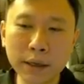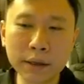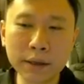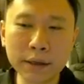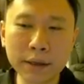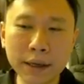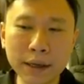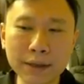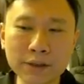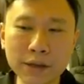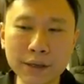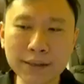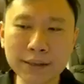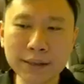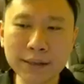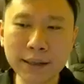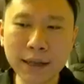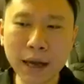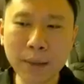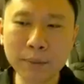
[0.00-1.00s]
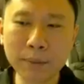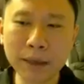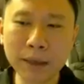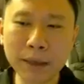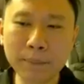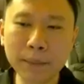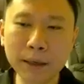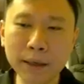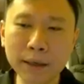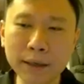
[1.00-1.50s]
as you can see, like I'm
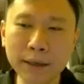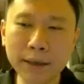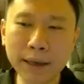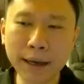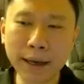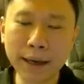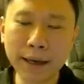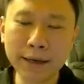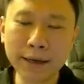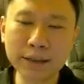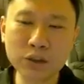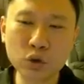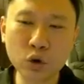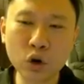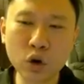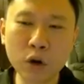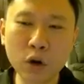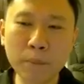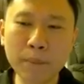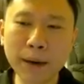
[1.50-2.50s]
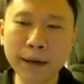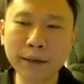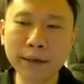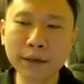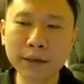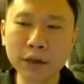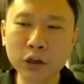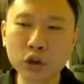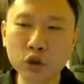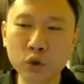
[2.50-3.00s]
keeping like A's to combine
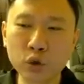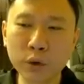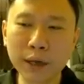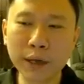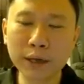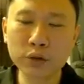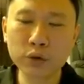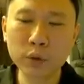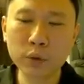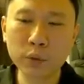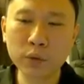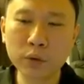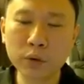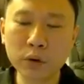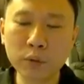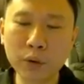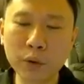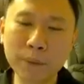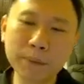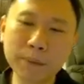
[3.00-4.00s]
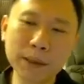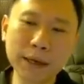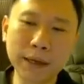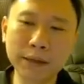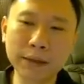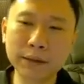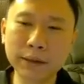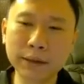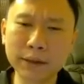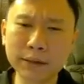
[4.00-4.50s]
to get to weapon
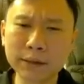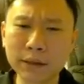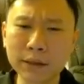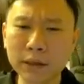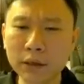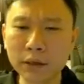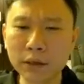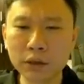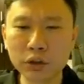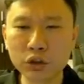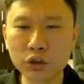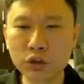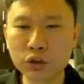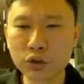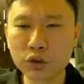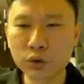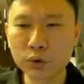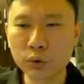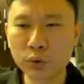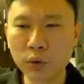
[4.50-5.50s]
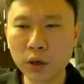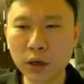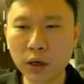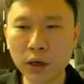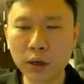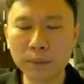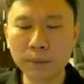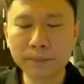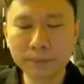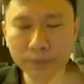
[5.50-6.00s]
and thing to
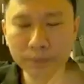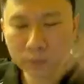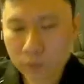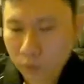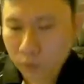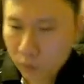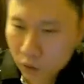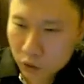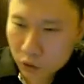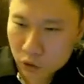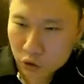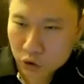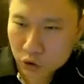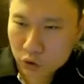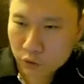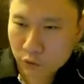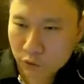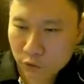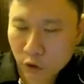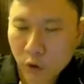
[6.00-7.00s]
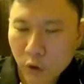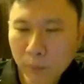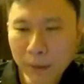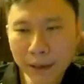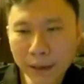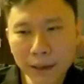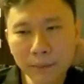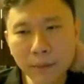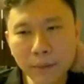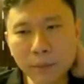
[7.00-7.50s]
for my
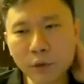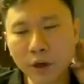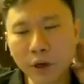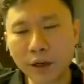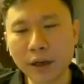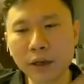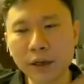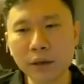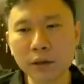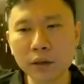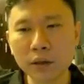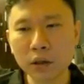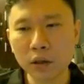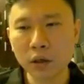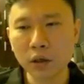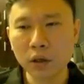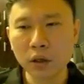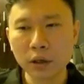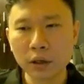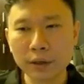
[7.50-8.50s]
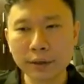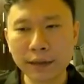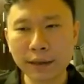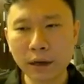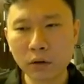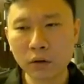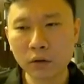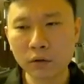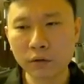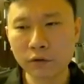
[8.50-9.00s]
limit breaking.
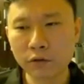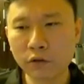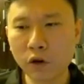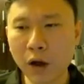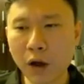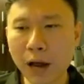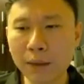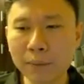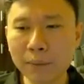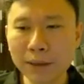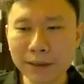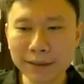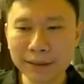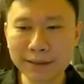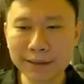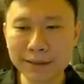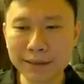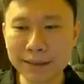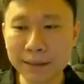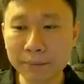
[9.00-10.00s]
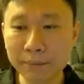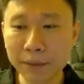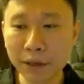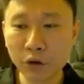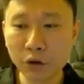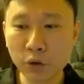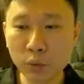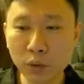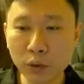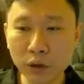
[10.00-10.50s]
Now for armor, it's the same thing.
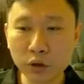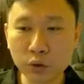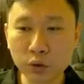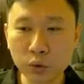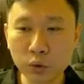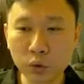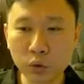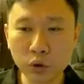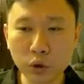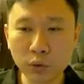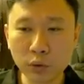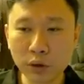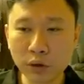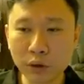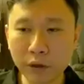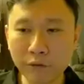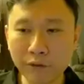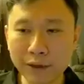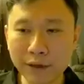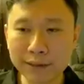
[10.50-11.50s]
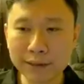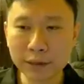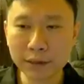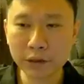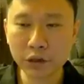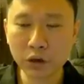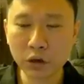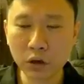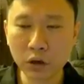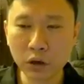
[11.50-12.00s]
You want to invest in
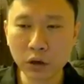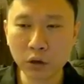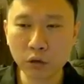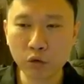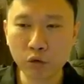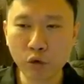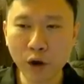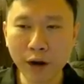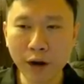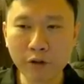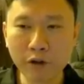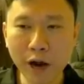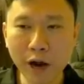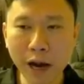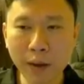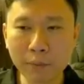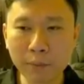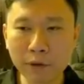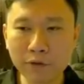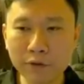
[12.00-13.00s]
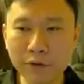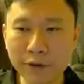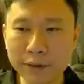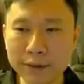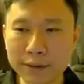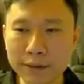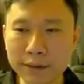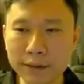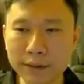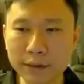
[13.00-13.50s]
your rare armor
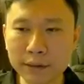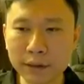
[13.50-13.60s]
first.